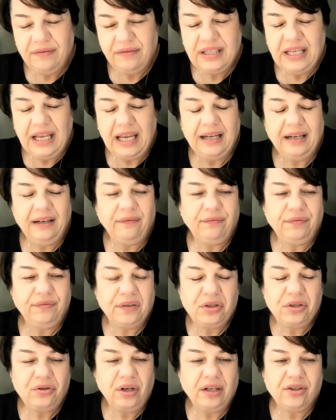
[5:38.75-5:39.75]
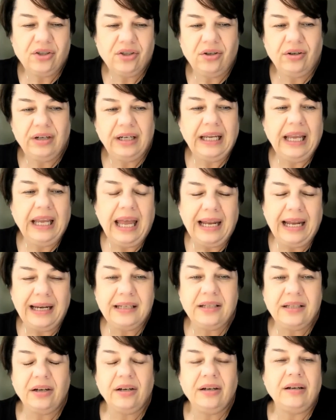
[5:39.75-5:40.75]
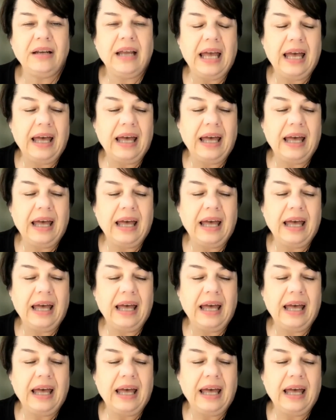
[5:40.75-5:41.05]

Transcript: of sale infrastructure in Canada,